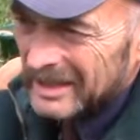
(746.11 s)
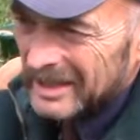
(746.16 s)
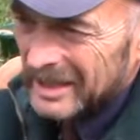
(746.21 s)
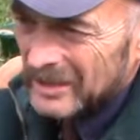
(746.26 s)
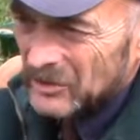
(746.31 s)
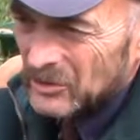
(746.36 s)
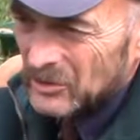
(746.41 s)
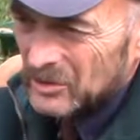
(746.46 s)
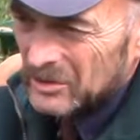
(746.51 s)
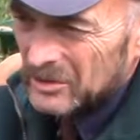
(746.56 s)

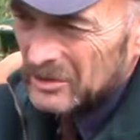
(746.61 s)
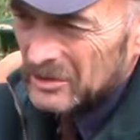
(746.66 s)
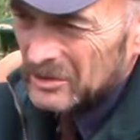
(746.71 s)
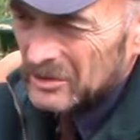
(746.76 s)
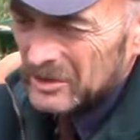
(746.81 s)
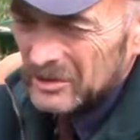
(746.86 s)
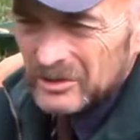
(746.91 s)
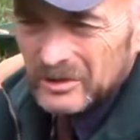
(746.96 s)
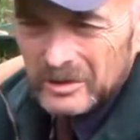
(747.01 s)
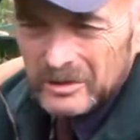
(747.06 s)
it
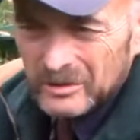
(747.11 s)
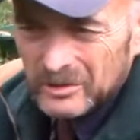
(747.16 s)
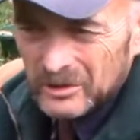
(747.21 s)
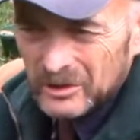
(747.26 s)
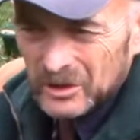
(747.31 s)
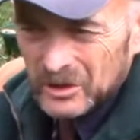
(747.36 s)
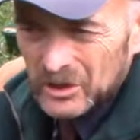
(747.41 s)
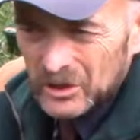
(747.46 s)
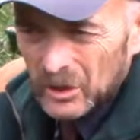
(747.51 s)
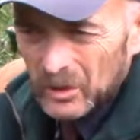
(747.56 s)
just goes to
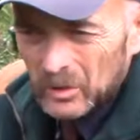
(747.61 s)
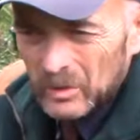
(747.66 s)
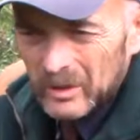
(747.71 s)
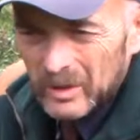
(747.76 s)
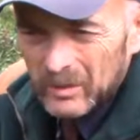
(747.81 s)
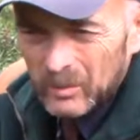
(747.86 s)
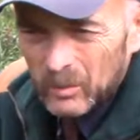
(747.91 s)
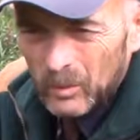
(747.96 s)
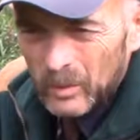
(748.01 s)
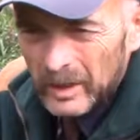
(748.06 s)
show
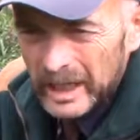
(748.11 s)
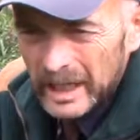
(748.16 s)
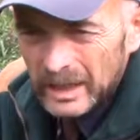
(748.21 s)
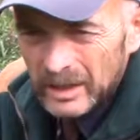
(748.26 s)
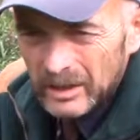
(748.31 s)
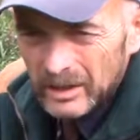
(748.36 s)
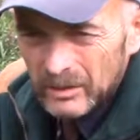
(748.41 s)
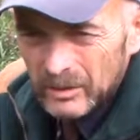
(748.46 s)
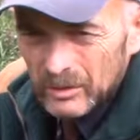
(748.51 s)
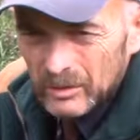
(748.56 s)
that
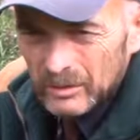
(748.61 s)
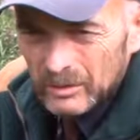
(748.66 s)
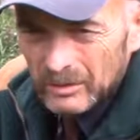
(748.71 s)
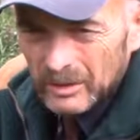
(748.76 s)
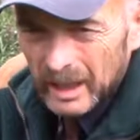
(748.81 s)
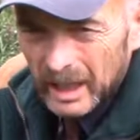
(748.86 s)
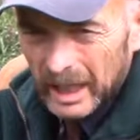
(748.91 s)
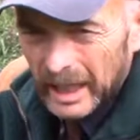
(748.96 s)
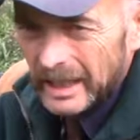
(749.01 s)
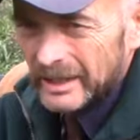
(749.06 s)
when
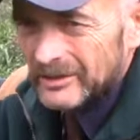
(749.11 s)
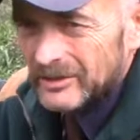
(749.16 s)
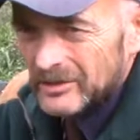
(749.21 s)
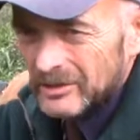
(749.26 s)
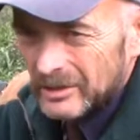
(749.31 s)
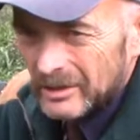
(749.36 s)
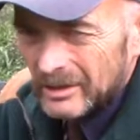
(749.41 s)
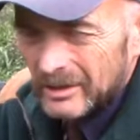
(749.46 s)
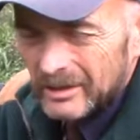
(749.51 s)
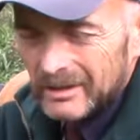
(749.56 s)
you
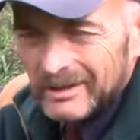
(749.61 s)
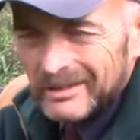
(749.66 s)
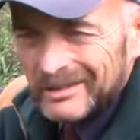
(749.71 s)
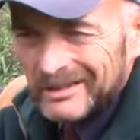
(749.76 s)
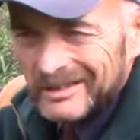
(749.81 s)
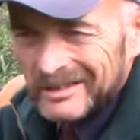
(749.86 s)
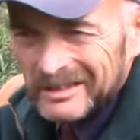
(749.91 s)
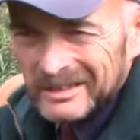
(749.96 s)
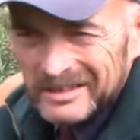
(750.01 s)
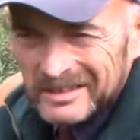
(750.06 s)
answer
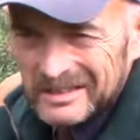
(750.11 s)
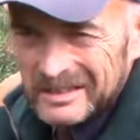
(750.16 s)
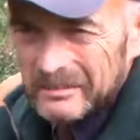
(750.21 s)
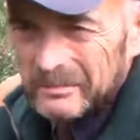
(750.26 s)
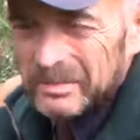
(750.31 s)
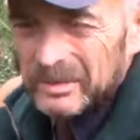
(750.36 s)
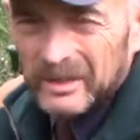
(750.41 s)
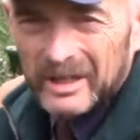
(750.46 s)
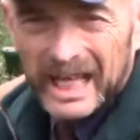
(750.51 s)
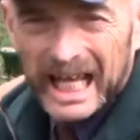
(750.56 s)
a
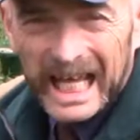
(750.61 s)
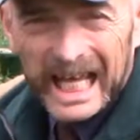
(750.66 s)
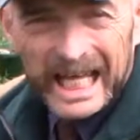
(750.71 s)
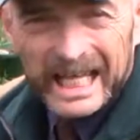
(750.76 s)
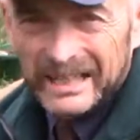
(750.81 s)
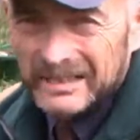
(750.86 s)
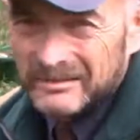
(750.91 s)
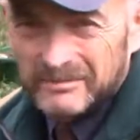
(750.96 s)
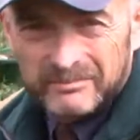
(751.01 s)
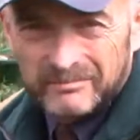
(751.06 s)
simple
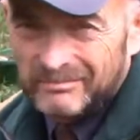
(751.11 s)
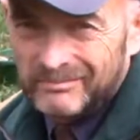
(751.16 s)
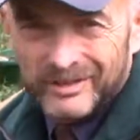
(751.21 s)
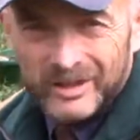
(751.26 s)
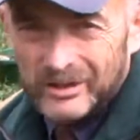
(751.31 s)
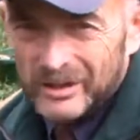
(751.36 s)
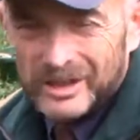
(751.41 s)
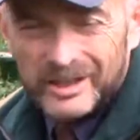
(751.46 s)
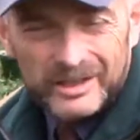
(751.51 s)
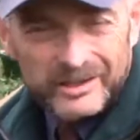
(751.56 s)
ad
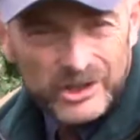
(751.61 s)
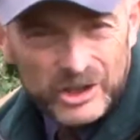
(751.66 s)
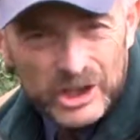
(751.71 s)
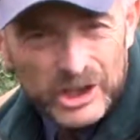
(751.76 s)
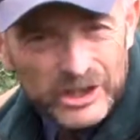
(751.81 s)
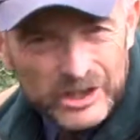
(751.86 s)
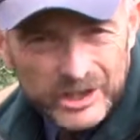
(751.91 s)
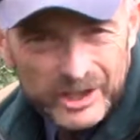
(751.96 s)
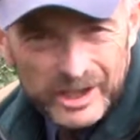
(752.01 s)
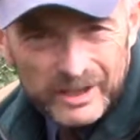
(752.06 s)
on
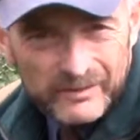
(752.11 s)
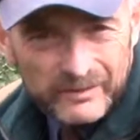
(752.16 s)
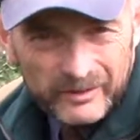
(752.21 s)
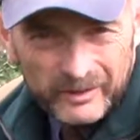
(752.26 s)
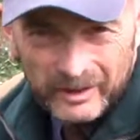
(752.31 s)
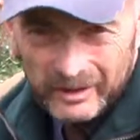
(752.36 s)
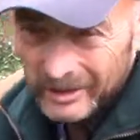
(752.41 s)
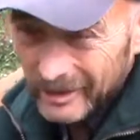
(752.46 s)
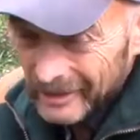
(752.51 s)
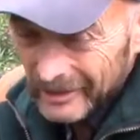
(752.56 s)
Kijiji
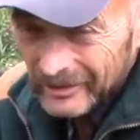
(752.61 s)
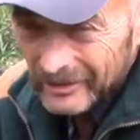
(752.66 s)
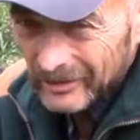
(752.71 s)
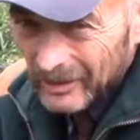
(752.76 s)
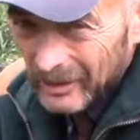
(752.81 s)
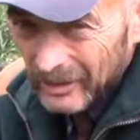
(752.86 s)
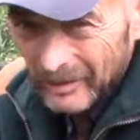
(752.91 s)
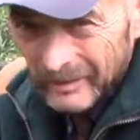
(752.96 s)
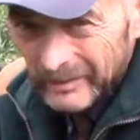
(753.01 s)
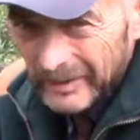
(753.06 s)
for a cook
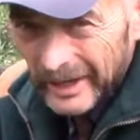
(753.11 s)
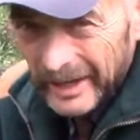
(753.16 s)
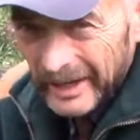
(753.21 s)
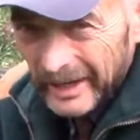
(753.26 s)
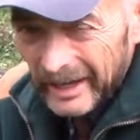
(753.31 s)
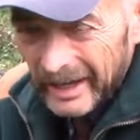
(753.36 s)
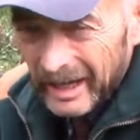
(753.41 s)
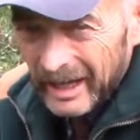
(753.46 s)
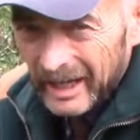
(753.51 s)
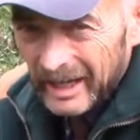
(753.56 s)
stove,
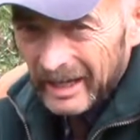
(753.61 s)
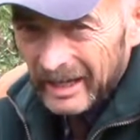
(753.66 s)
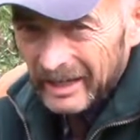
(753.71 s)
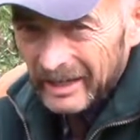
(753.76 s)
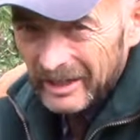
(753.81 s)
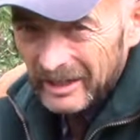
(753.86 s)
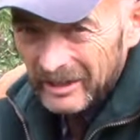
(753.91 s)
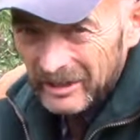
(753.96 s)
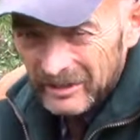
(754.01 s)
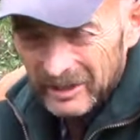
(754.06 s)

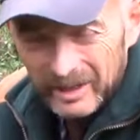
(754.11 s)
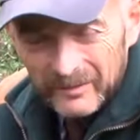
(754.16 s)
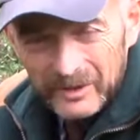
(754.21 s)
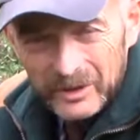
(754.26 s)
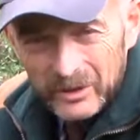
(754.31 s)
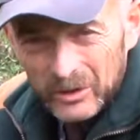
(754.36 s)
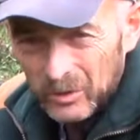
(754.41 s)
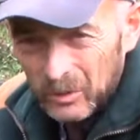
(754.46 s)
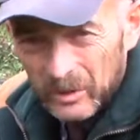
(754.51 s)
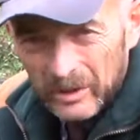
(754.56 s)
you
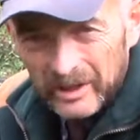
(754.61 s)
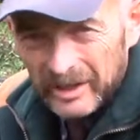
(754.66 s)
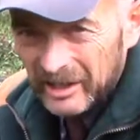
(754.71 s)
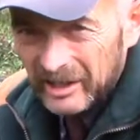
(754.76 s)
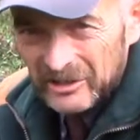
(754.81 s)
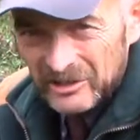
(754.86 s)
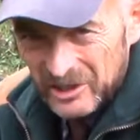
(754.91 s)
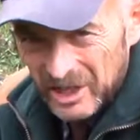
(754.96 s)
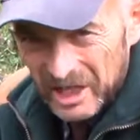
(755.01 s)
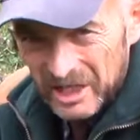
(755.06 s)
never know where it
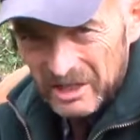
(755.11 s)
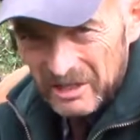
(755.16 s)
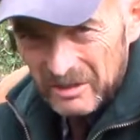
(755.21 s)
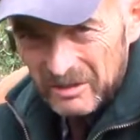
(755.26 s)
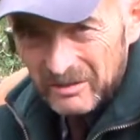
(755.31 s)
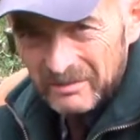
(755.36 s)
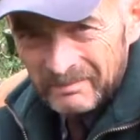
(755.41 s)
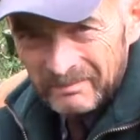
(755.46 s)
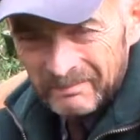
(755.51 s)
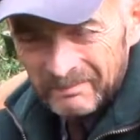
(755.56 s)
can take
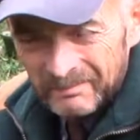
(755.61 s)
you